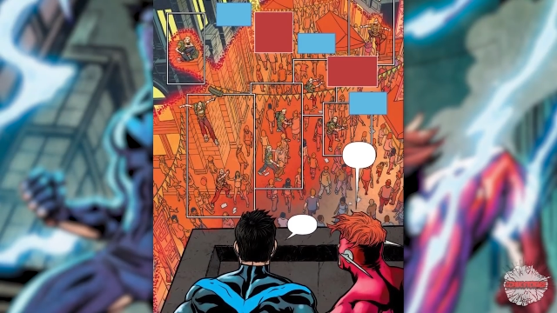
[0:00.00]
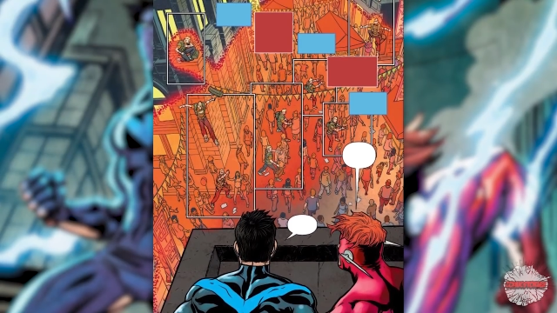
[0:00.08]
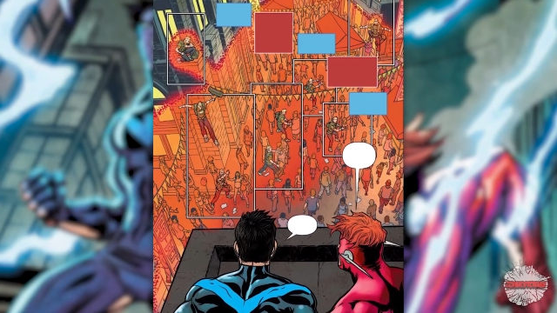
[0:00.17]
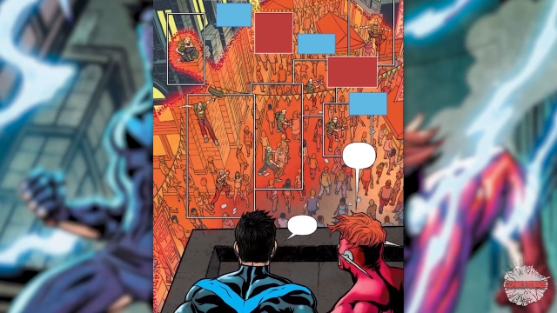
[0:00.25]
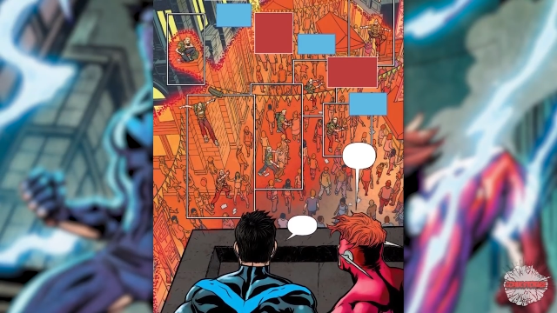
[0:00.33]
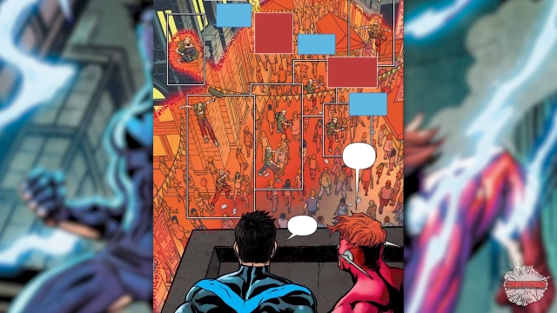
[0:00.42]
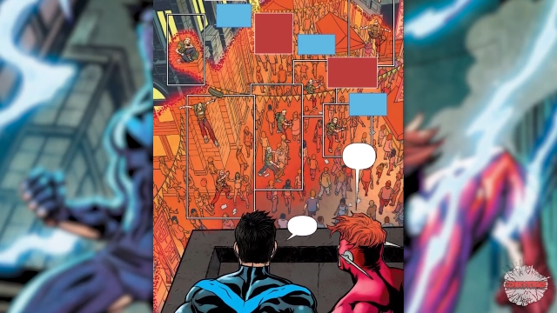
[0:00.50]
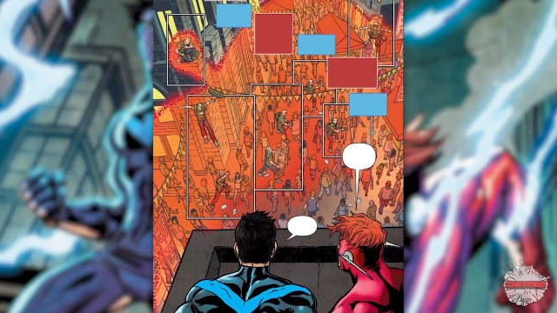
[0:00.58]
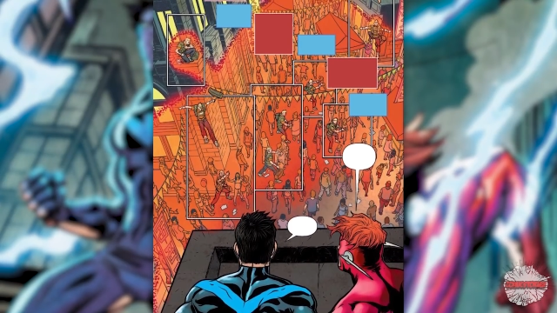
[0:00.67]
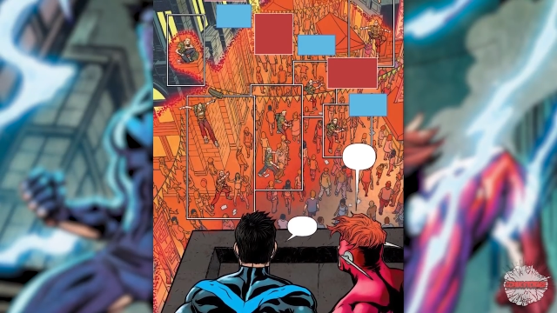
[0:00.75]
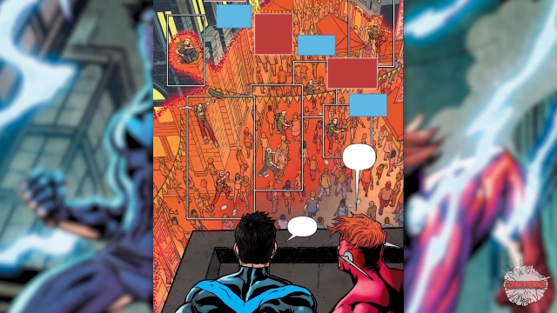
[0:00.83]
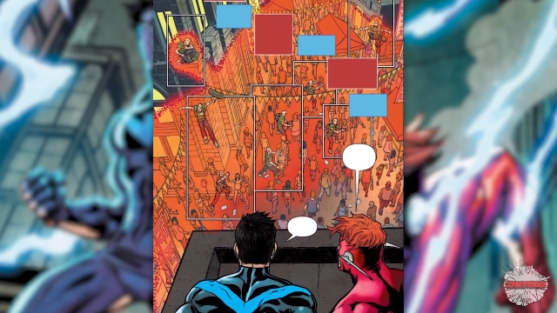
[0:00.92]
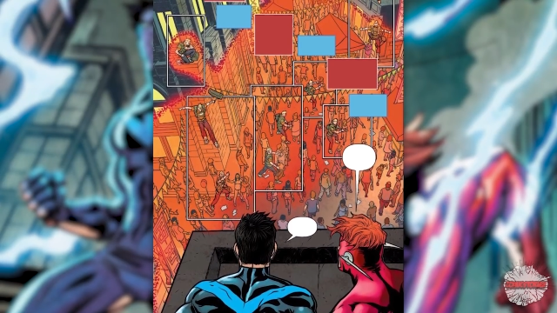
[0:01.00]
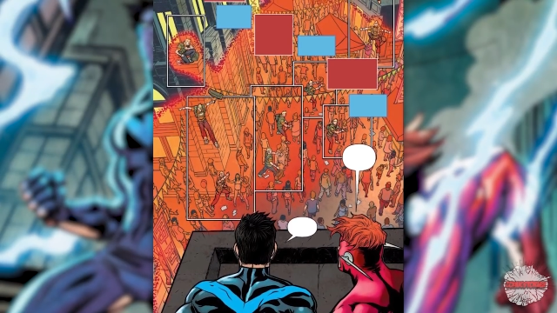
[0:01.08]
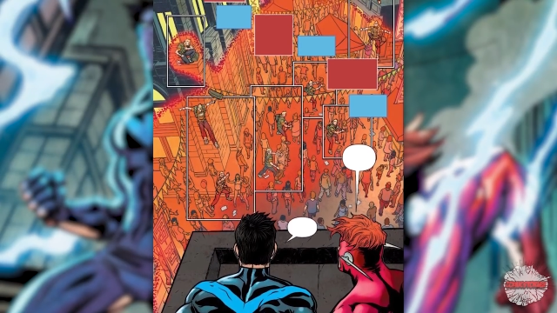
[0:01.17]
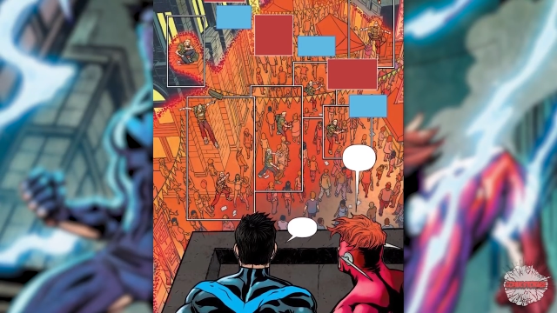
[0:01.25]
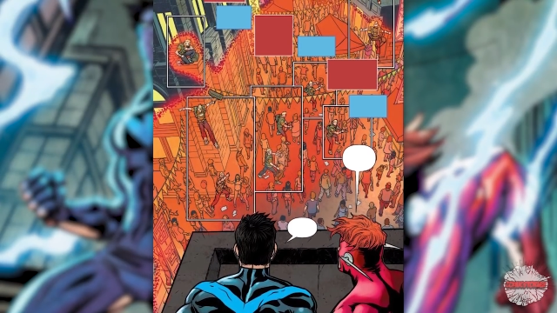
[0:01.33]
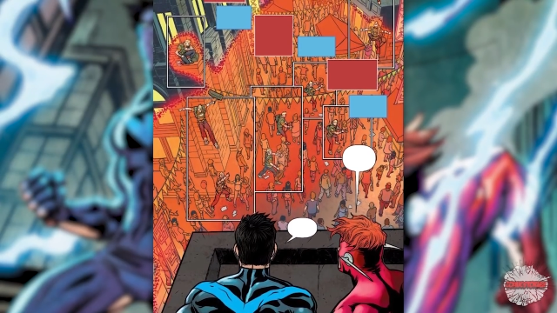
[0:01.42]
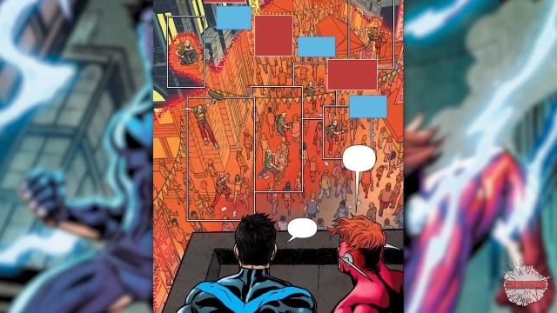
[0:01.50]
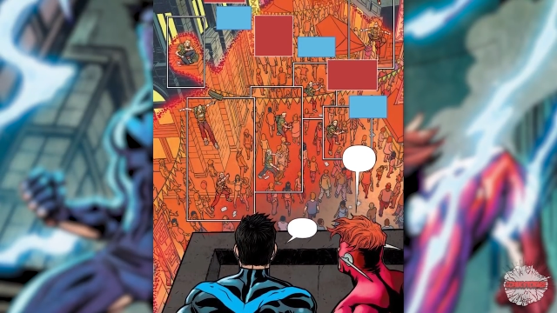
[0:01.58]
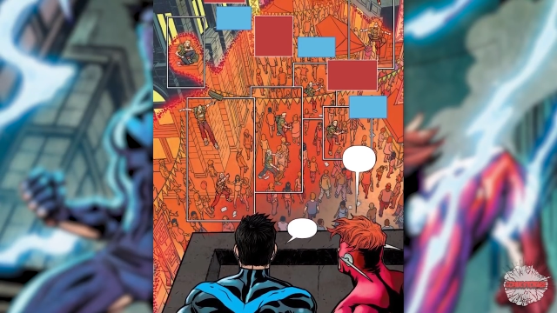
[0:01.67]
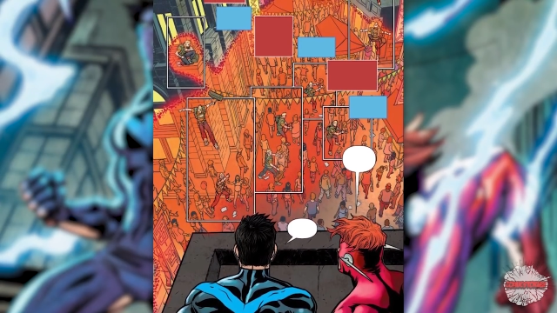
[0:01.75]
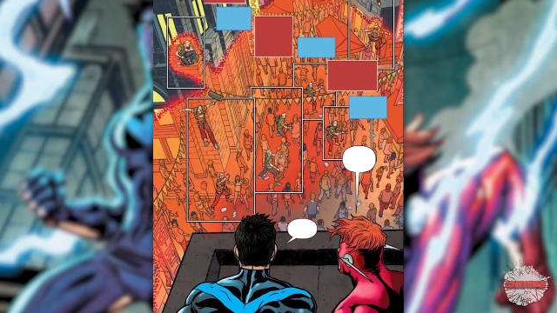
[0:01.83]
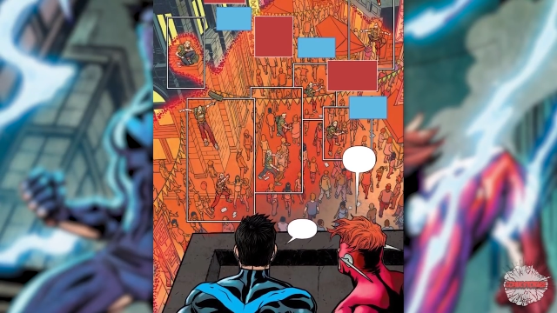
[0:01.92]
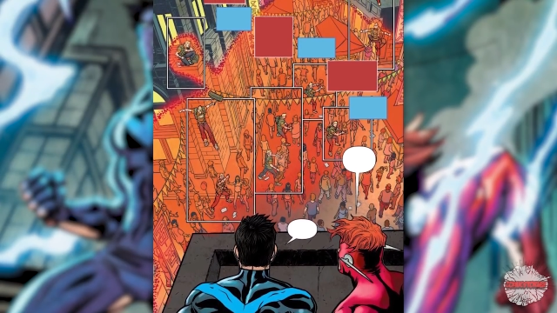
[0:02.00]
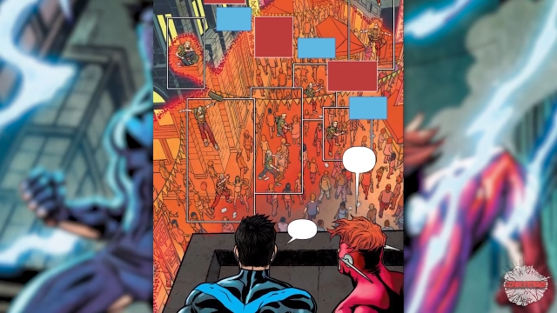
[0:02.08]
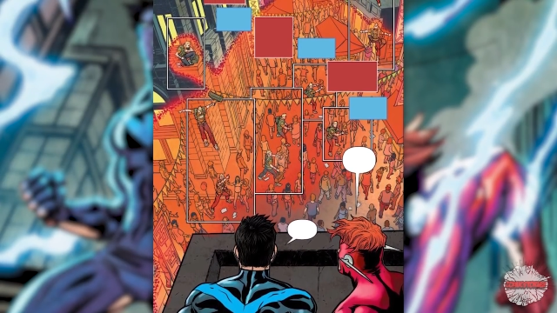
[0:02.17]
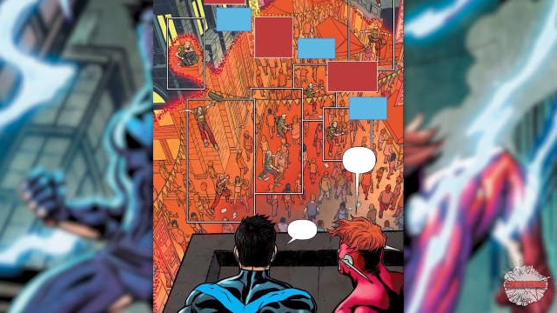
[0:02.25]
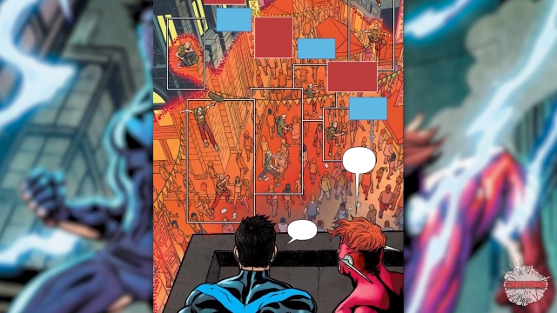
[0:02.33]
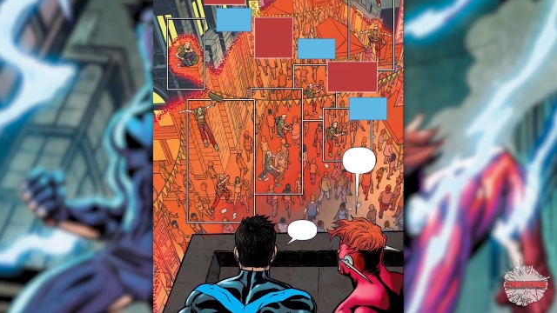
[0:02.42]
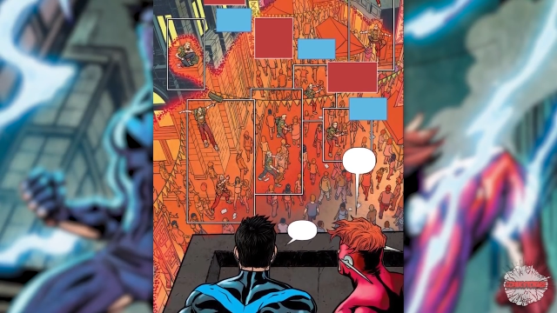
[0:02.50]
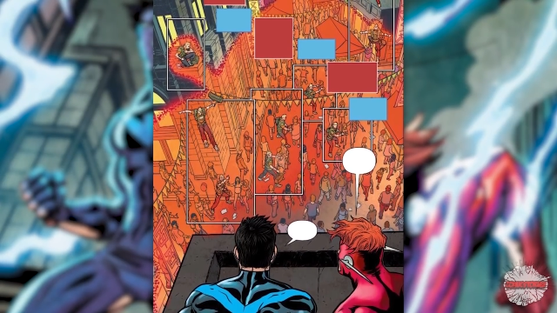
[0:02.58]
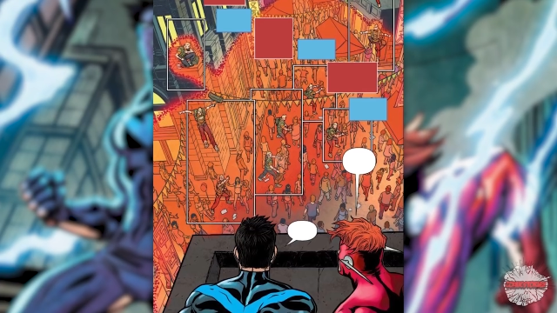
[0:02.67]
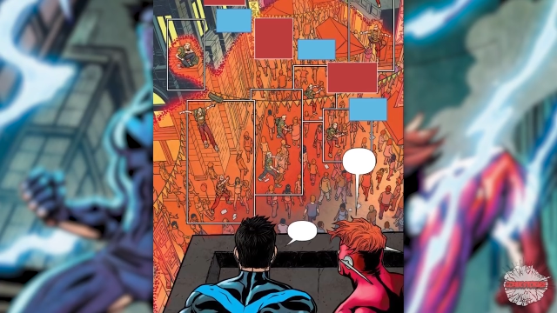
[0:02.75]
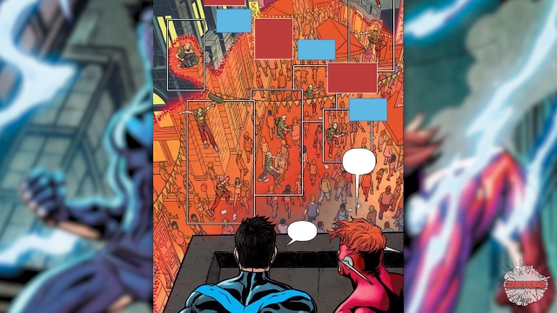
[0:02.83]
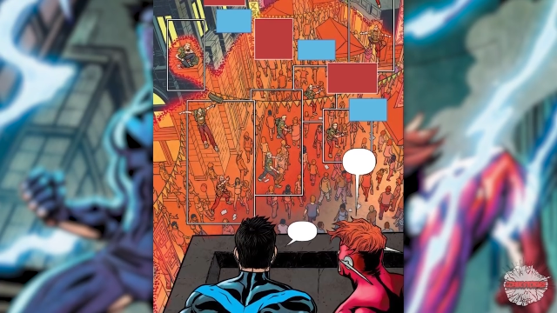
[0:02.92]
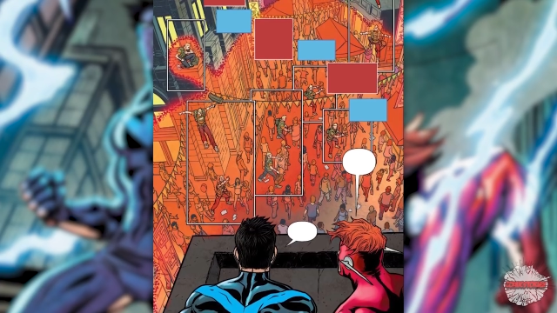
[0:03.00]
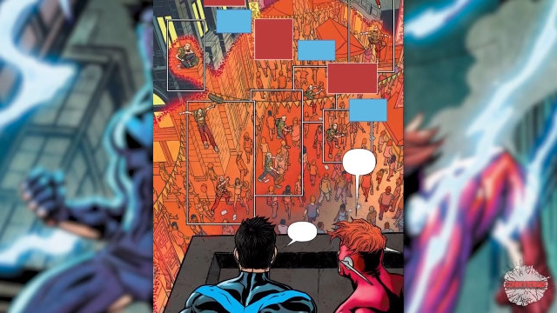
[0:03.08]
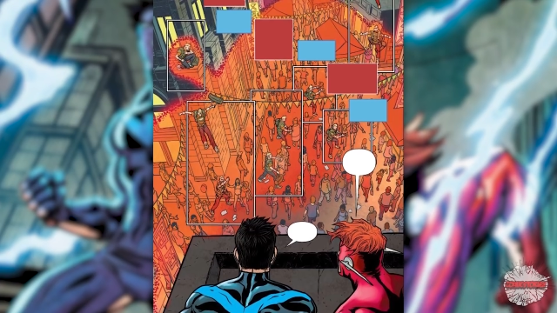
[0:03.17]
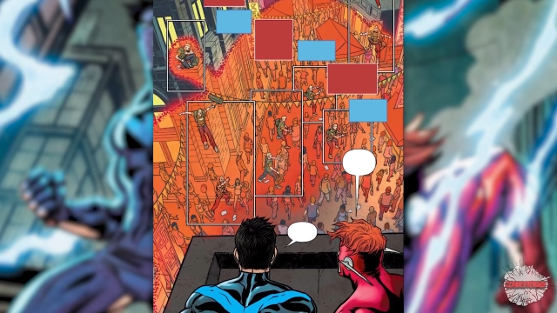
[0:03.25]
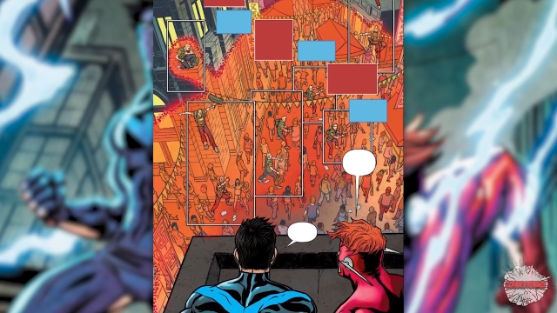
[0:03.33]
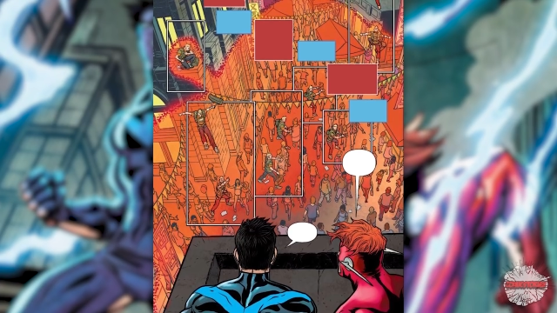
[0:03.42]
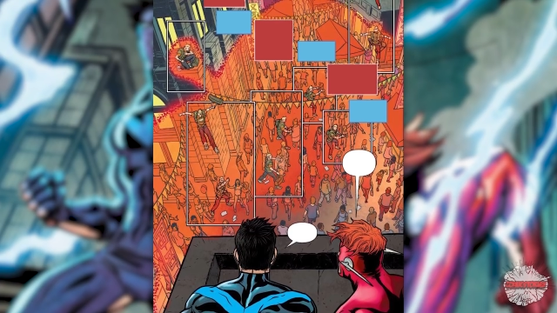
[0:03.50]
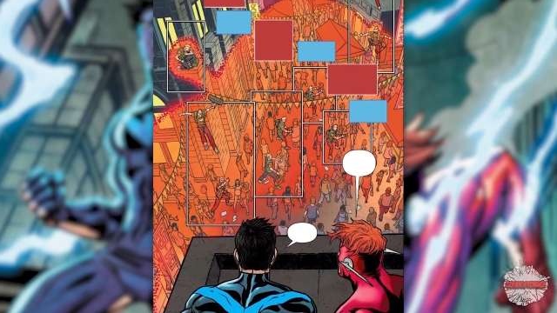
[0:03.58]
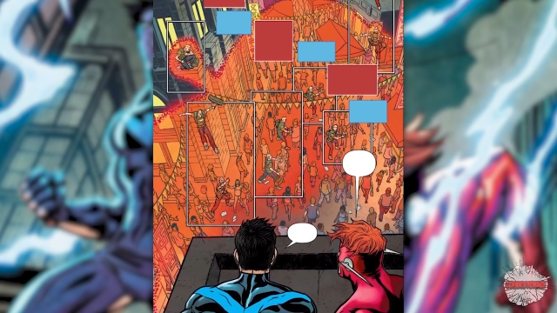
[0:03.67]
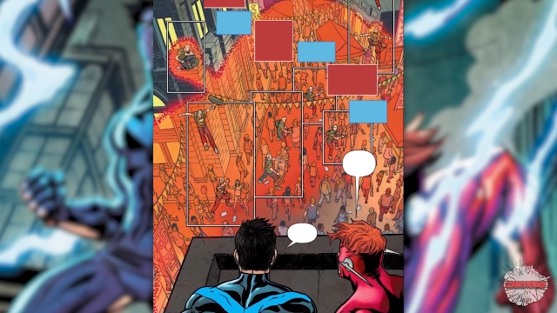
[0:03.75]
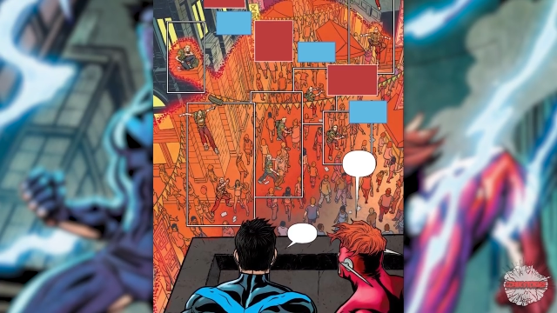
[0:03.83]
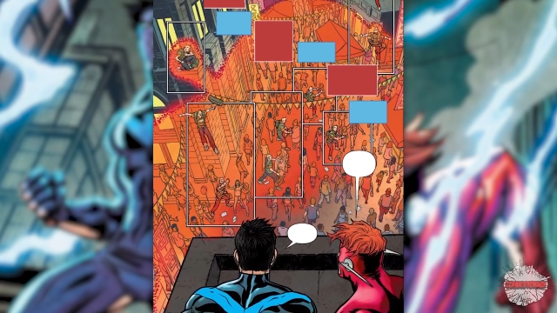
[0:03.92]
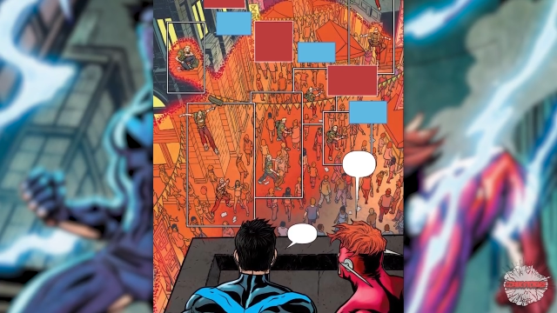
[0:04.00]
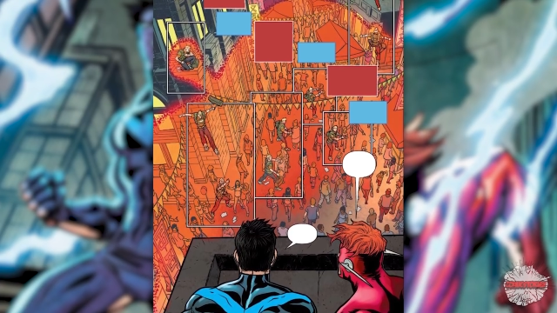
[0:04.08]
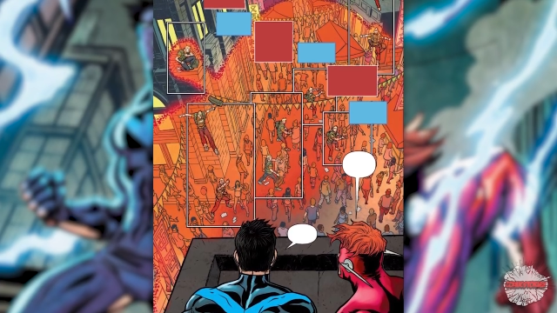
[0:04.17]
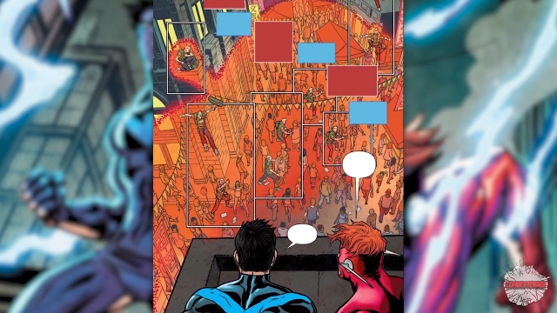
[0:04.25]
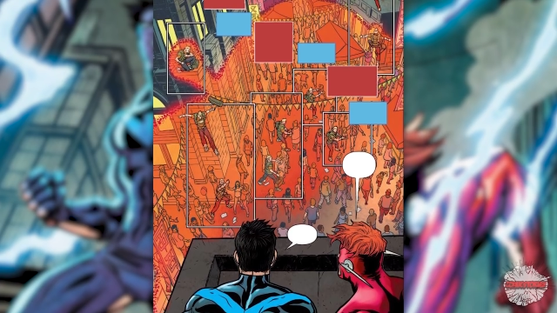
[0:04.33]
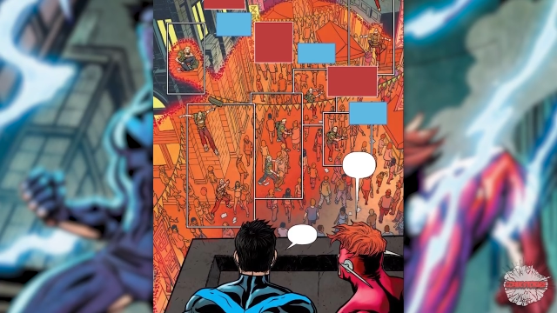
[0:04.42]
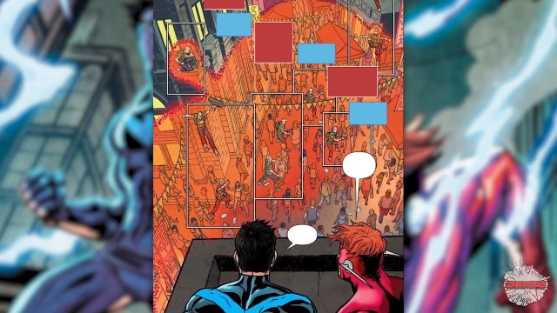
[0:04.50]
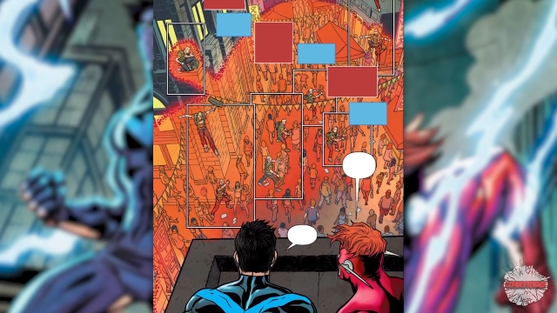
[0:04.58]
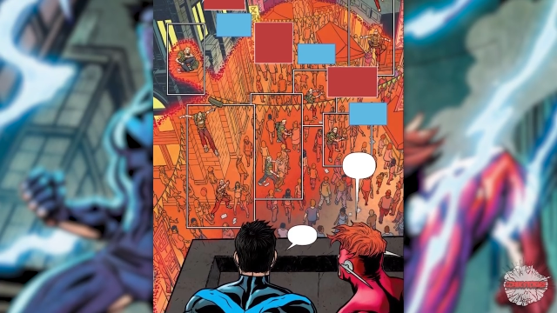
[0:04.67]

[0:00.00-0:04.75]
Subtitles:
(no speaker visible)